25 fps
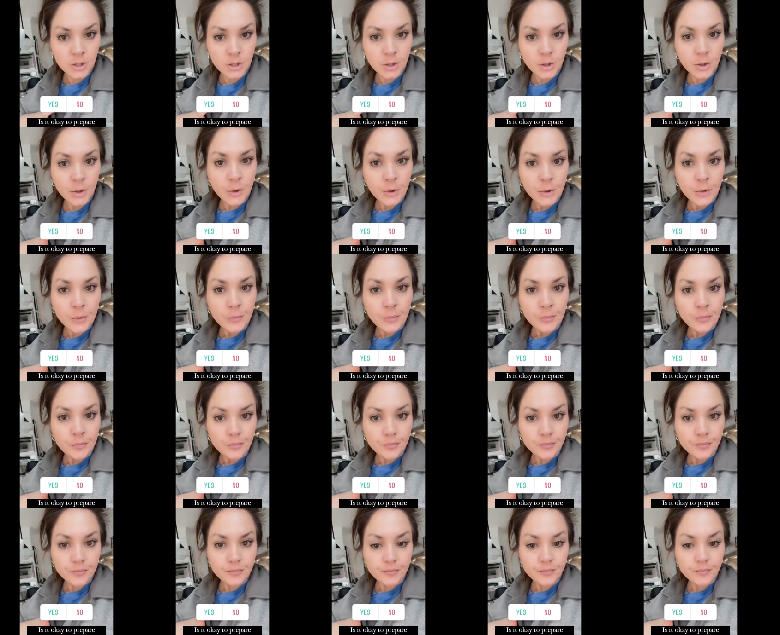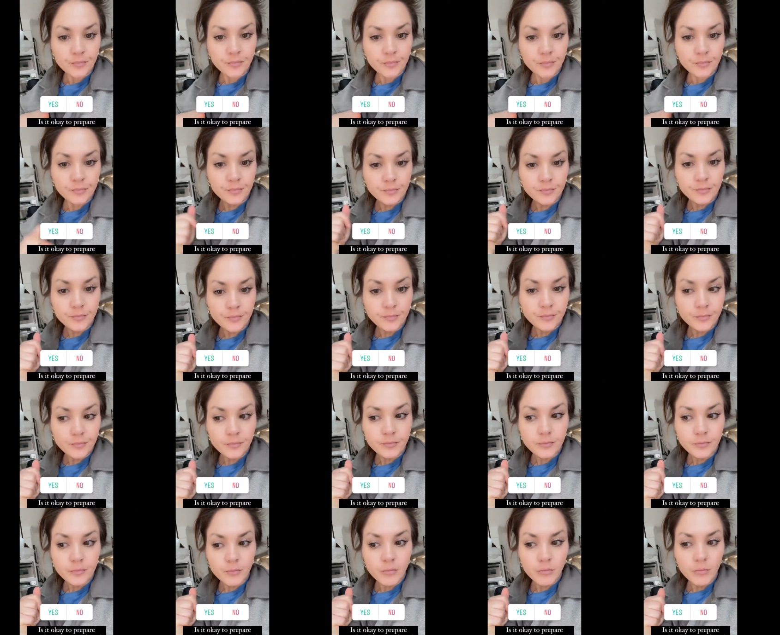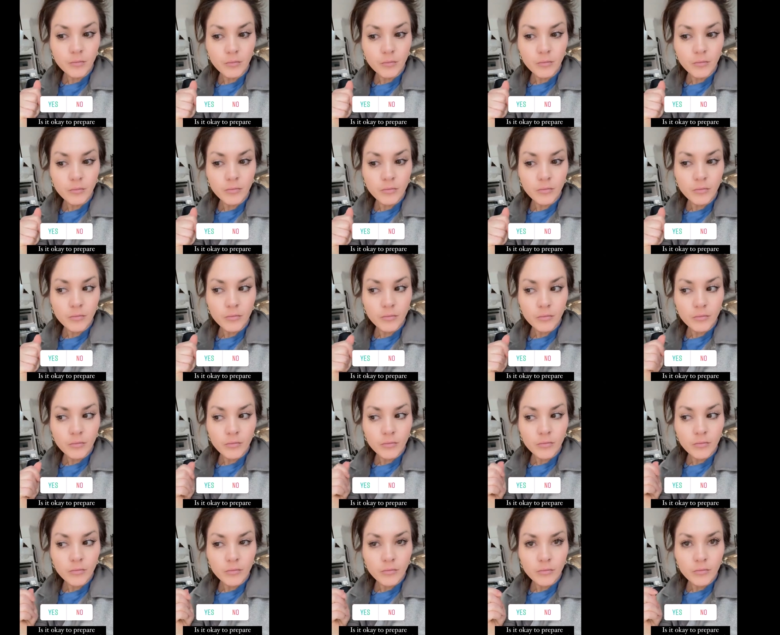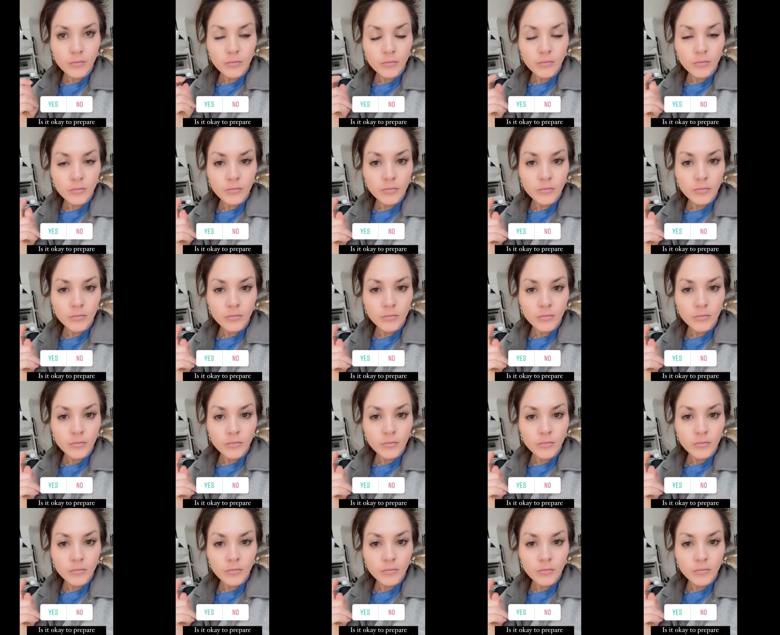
Nothing is said.